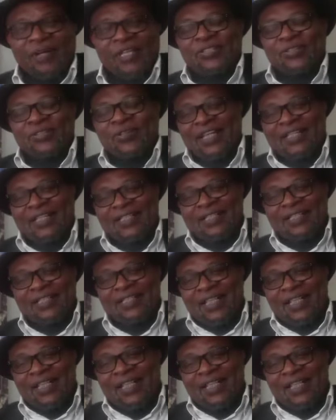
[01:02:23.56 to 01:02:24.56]
was so
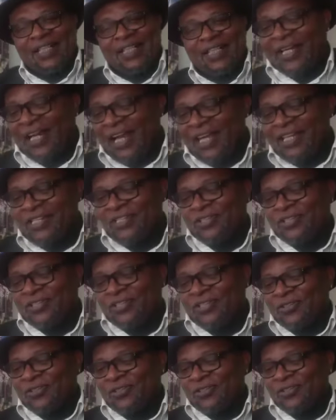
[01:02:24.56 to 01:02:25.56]
excited when I
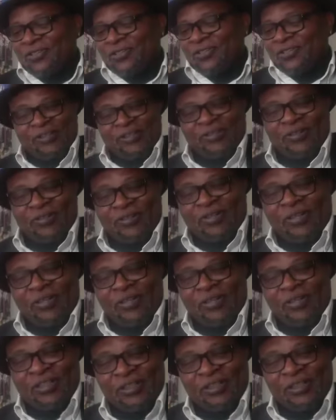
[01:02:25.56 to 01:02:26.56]
saw you
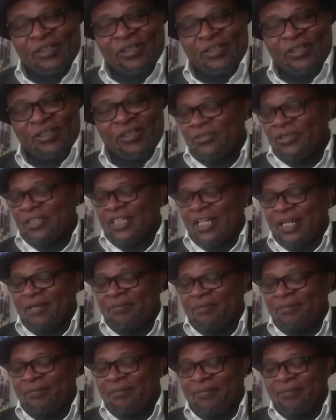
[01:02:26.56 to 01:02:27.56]
on, on
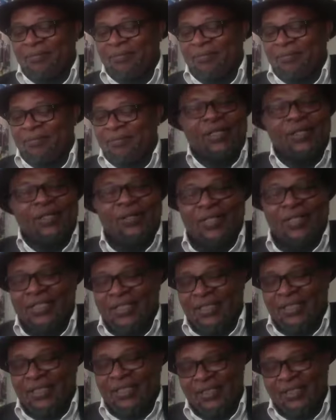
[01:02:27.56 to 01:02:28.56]
social media
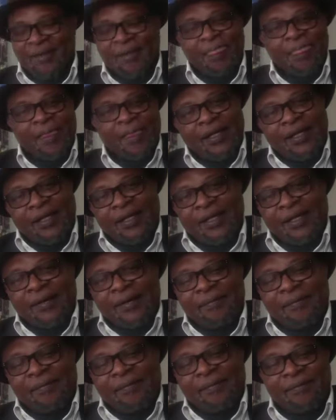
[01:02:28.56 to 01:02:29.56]
because
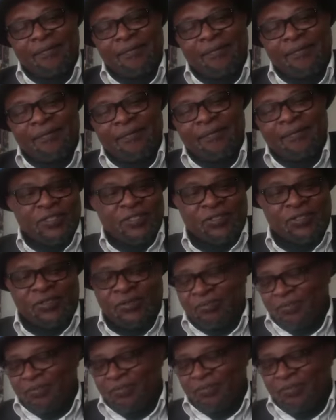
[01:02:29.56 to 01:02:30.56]
Milan
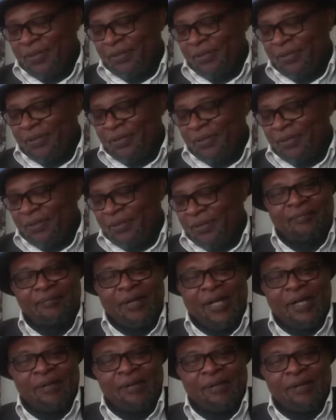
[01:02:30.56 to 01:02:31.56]
used to be
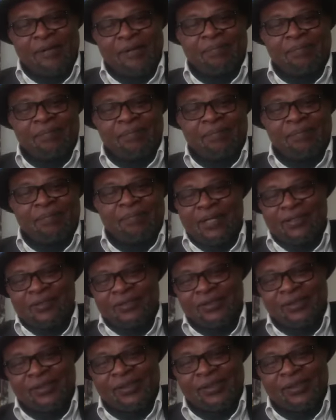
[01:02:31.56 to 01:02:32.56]
my, my
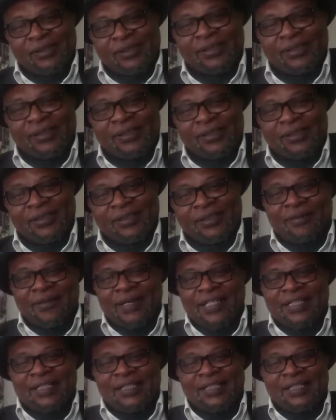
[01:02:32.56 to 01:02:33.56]
playground when
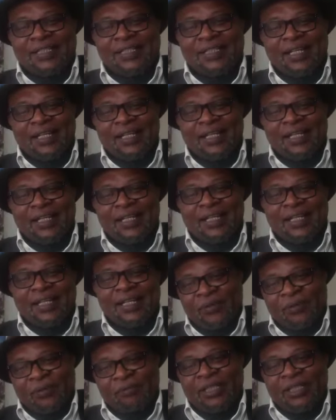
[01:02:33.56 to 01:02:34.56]
I was there on
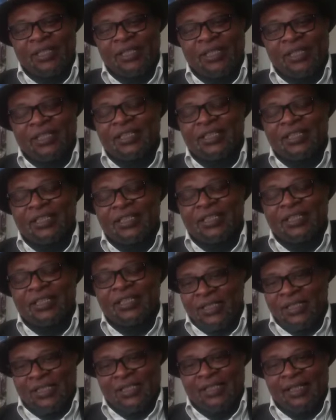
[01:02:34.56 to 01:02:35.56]
diplomatic
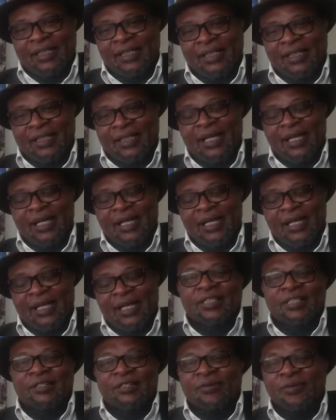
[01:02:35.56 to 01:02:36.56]
posting. And the
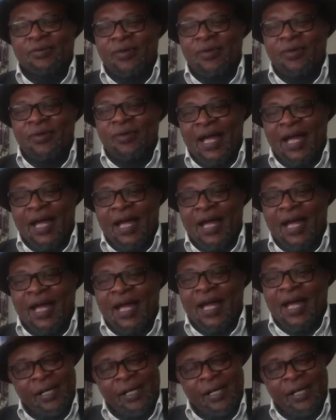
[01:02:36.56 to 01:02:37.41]
reason why